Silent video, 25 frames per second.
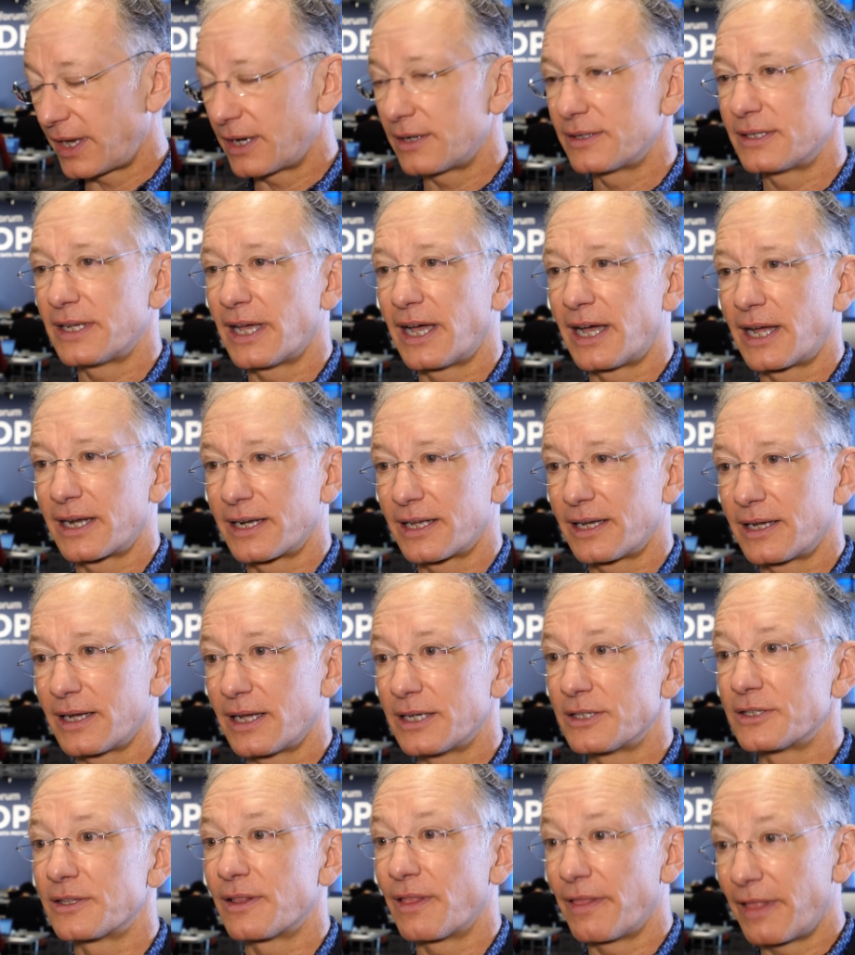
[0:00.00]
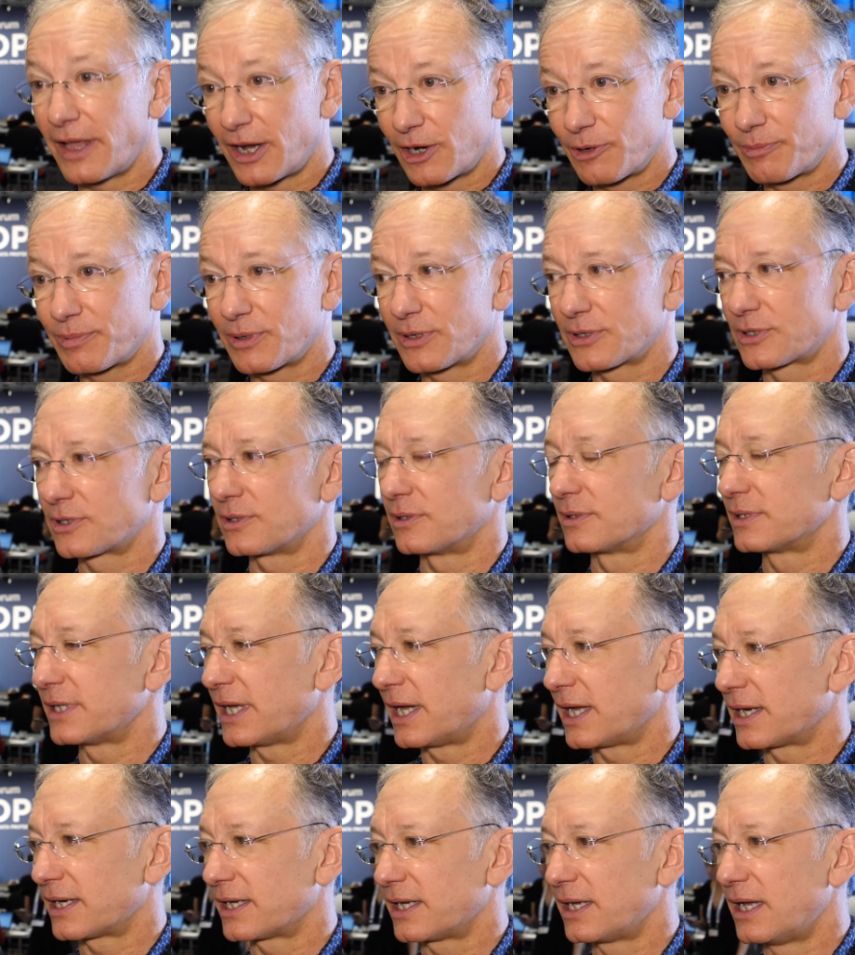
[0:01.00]
their data as their personal
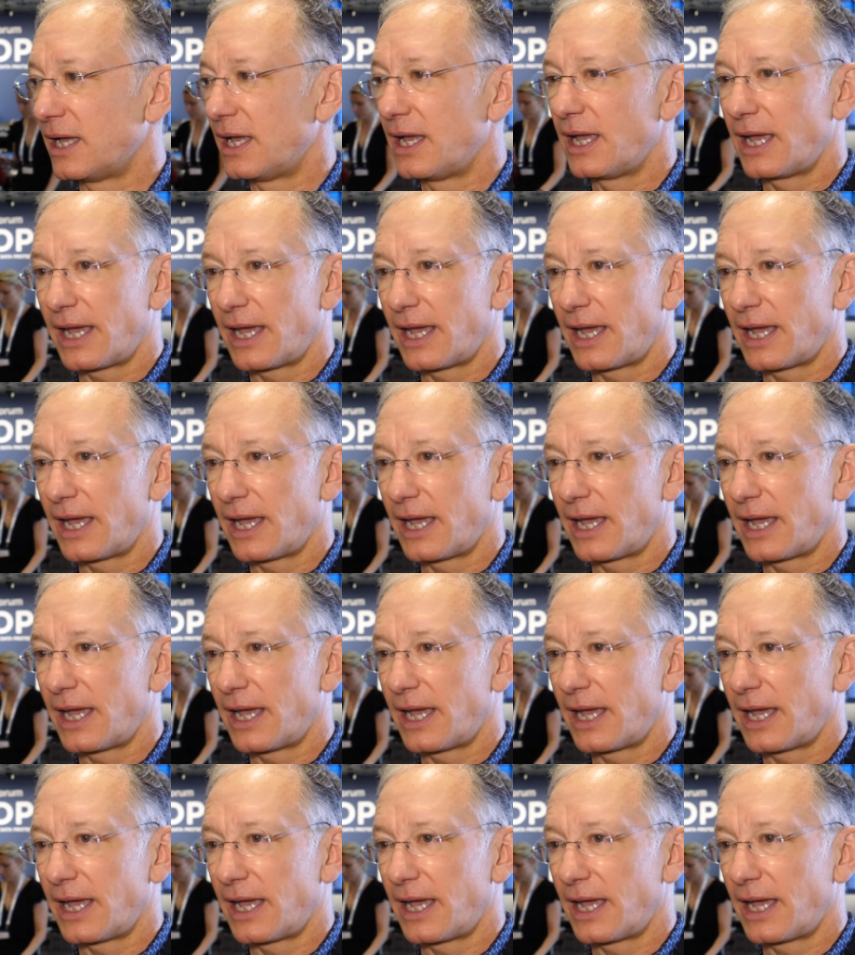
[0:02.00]
data